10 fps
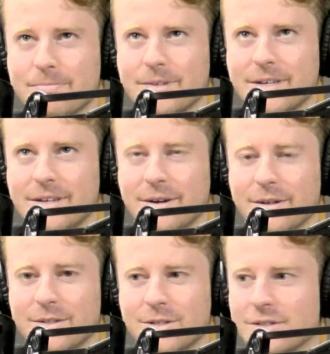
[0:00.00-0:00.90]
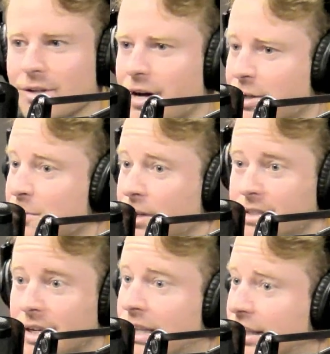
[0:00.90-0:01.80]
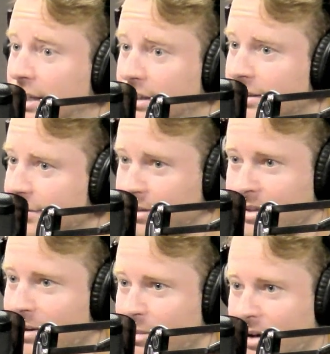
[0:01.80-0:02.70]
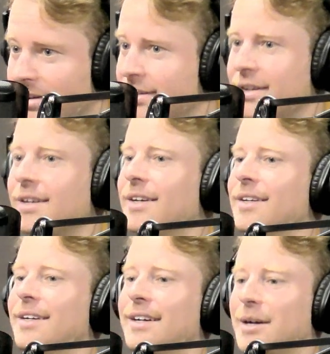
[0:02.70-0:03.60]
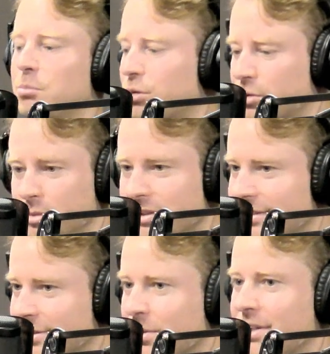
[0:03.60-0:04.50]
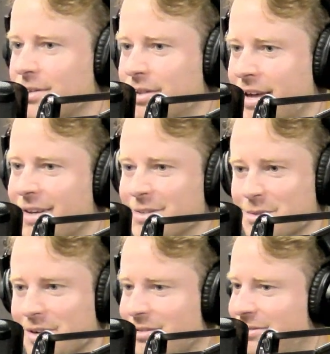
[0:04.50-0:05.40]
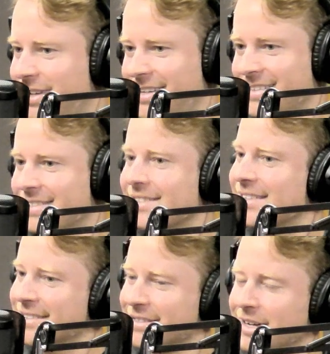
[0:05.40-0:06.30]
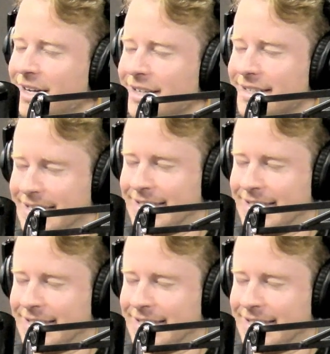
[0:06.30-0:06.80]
It's just a lot of space to clean if you think about it. Brooming 22,000 square feet is not an easy